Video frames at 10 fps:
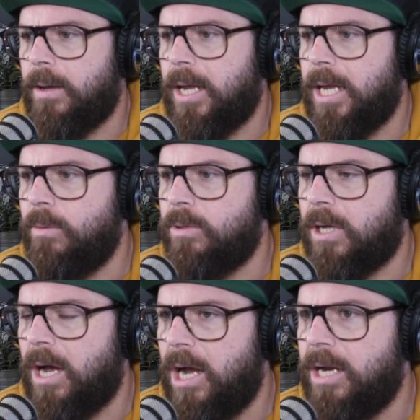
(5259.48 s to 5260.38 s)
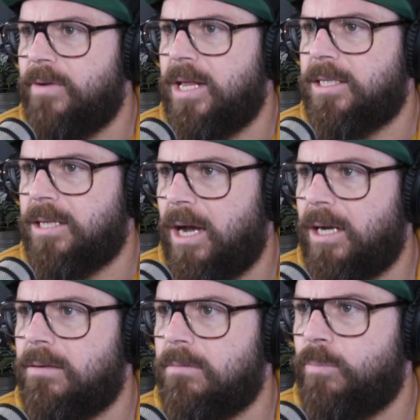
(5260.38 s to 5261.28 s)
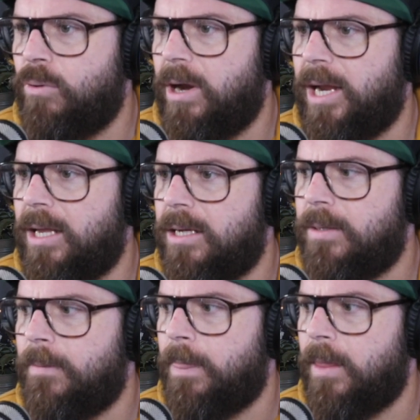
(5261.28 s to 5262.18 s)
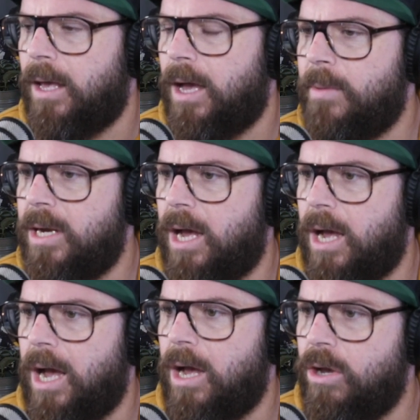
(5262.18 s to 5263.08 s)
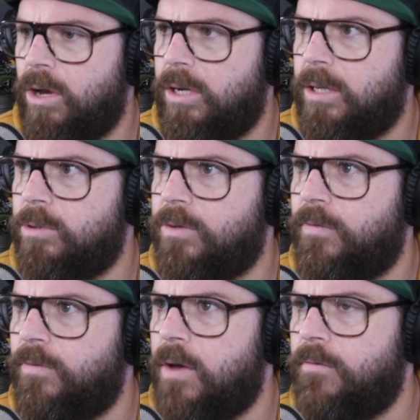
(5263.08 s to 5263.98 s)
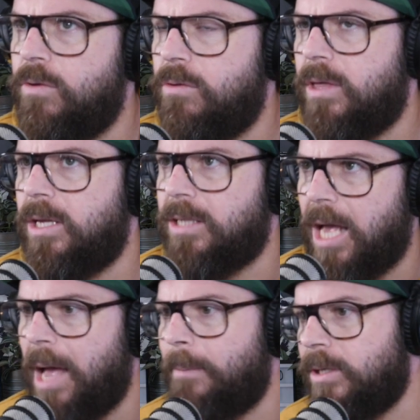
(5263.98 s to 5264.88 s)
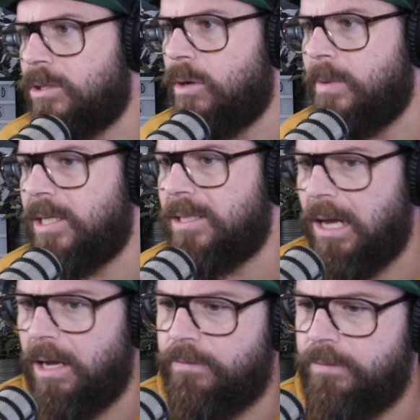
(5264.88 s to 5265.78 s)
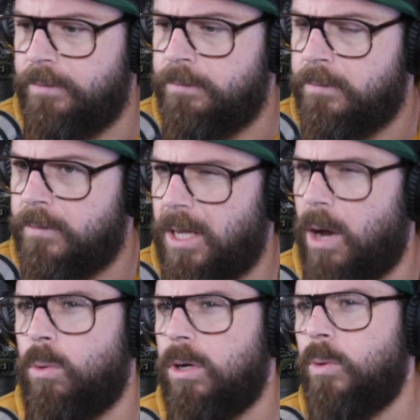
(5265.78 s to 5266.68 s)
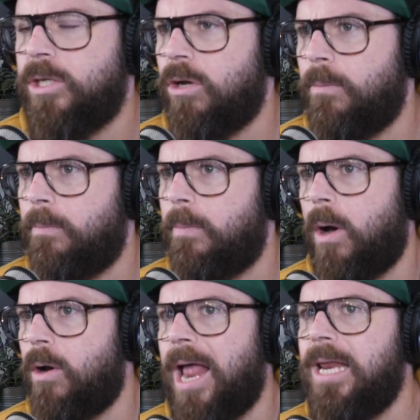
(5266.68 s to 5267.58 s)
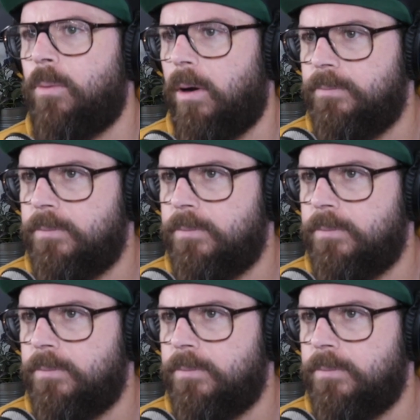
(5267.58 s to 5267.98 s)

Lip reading: He was kind of an entitled prick. I mean, I heard there was a few things that happened to him in his life that I wouldn't wish on anyone.